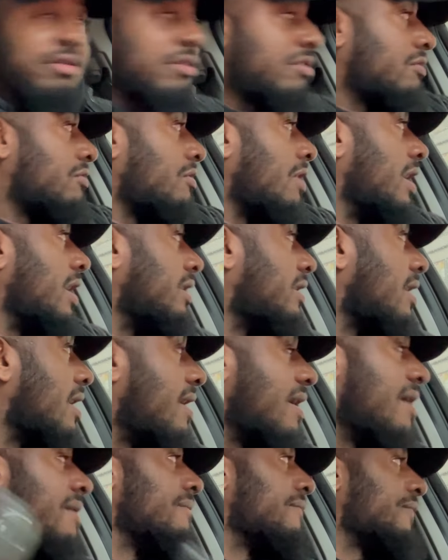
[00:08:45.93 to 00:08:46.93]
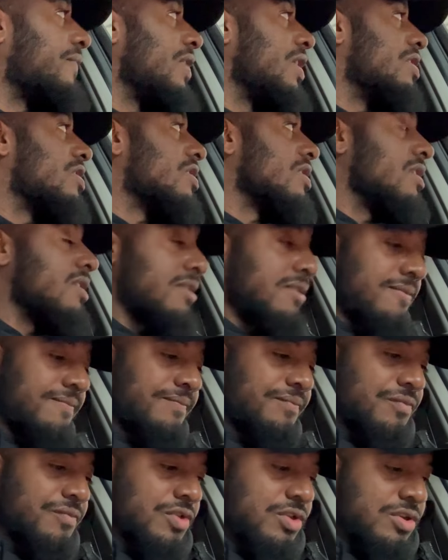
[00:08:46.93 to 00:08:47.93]
great um, feature.
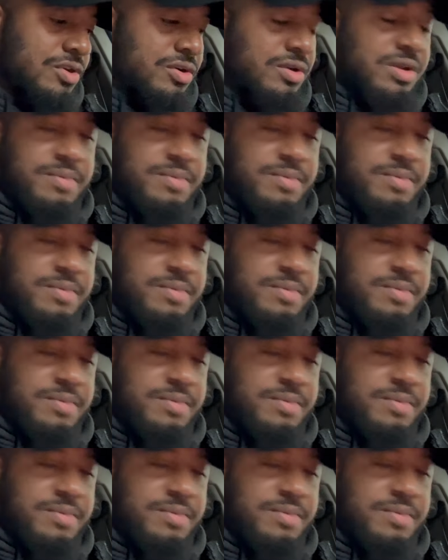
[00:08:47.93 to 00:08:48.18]
So